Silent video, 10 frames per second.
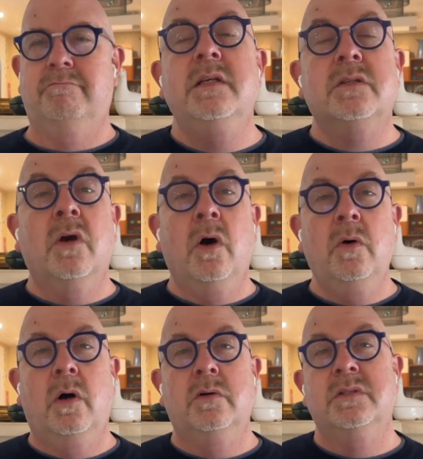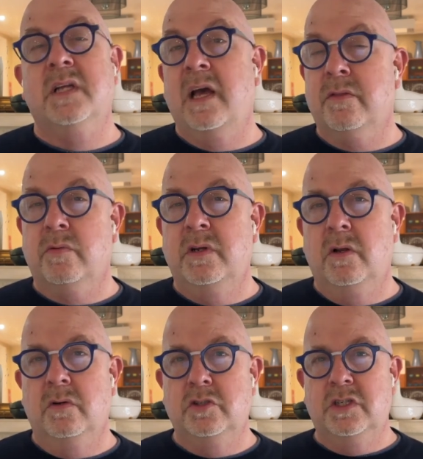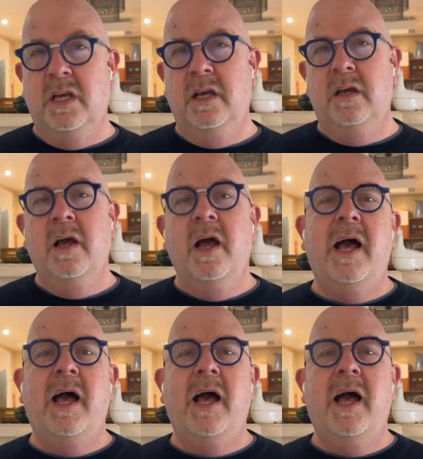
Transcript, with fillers: His co host, Catherine Langeais,